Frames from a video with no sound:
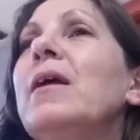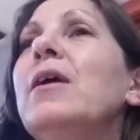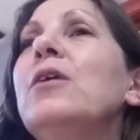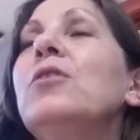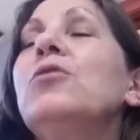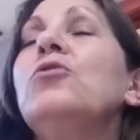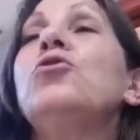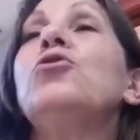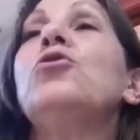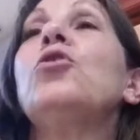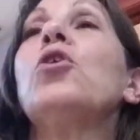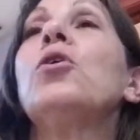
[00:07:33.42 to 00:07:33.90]

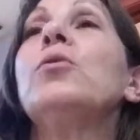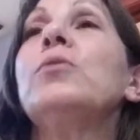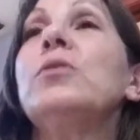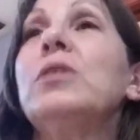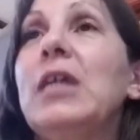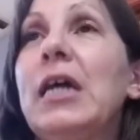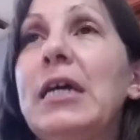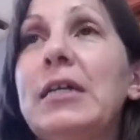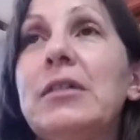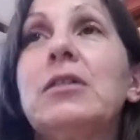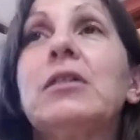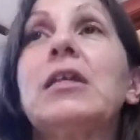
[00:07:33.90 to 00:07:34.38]

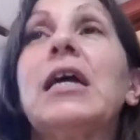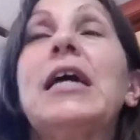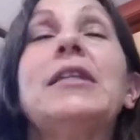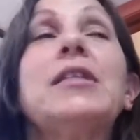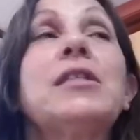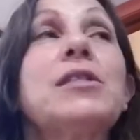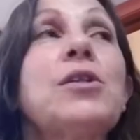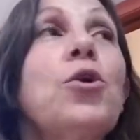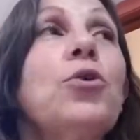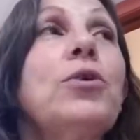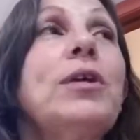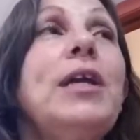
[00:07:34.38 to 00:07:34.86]

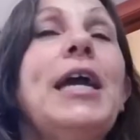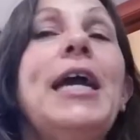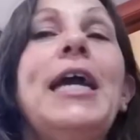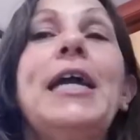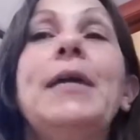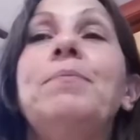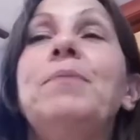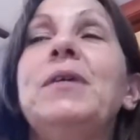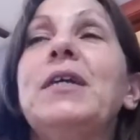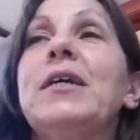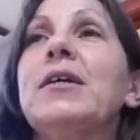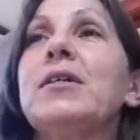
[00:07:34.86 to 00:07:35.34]
that's okay,
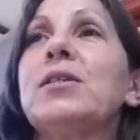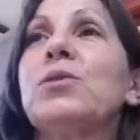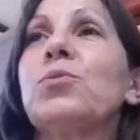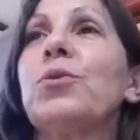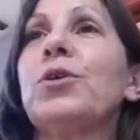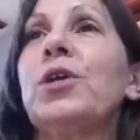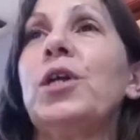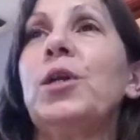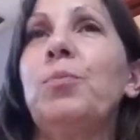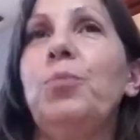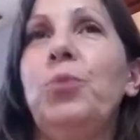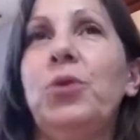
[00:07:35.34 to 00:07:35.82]
because we're
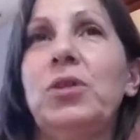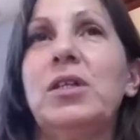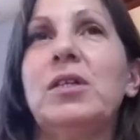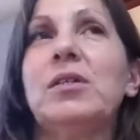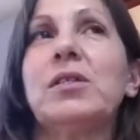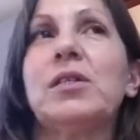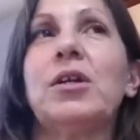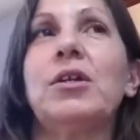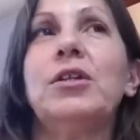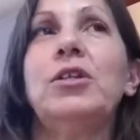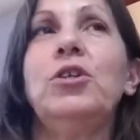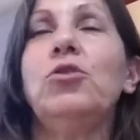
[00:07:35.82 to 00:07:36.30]
going to put
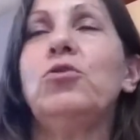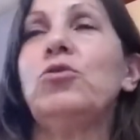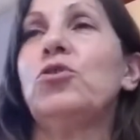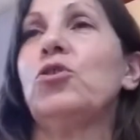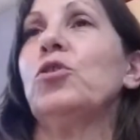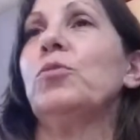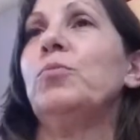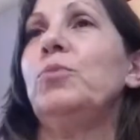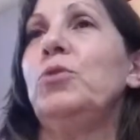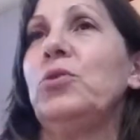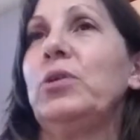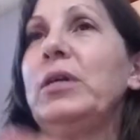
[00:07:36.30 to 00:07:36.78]
this on
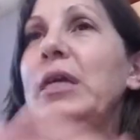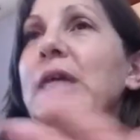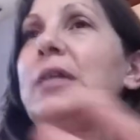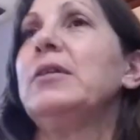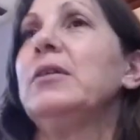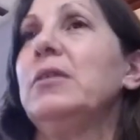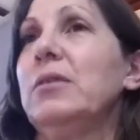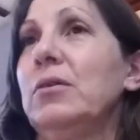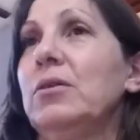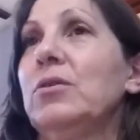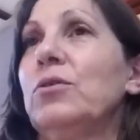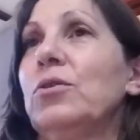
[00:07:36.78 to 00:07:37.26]
YouTube. You
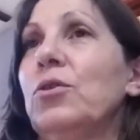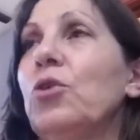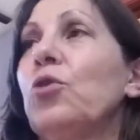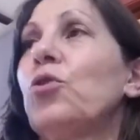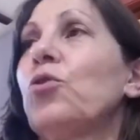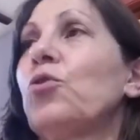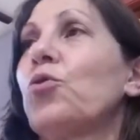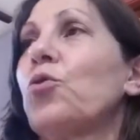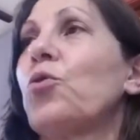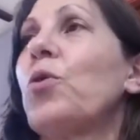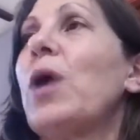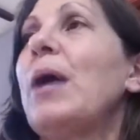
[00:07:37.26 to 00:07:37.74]
can
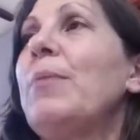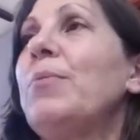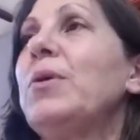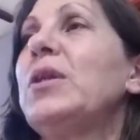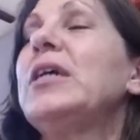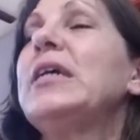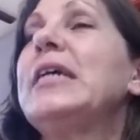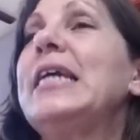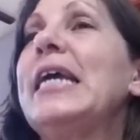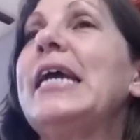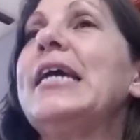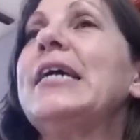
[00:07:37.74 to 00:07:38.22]
grab it
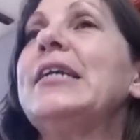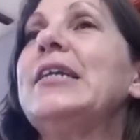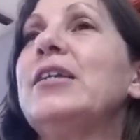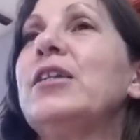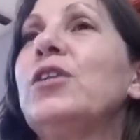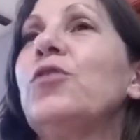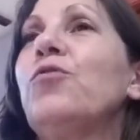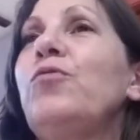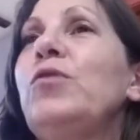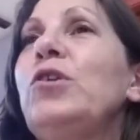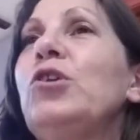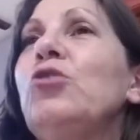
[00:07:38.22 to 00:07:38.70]
again in
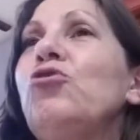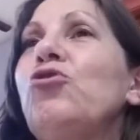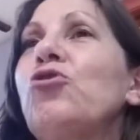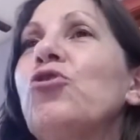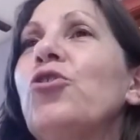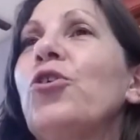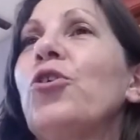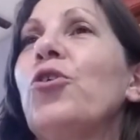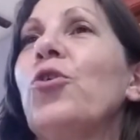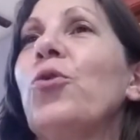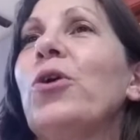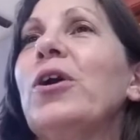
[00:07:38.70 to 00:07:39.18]
the
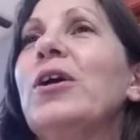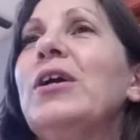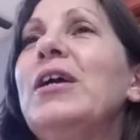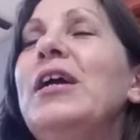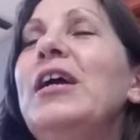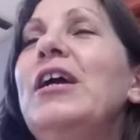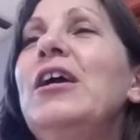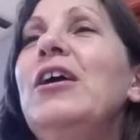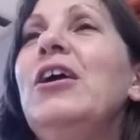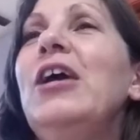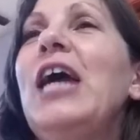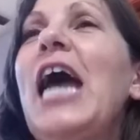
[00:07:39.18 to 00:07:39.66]
future or
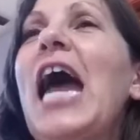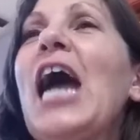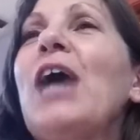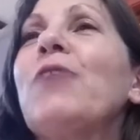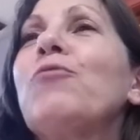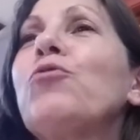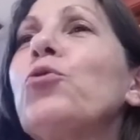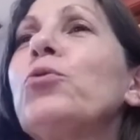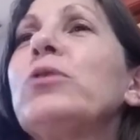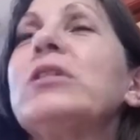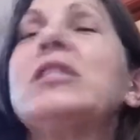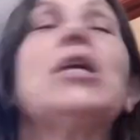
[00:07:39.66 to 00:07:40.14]

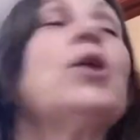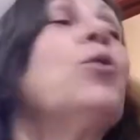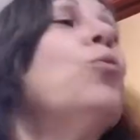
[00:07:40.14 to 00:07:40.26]
afterwards say,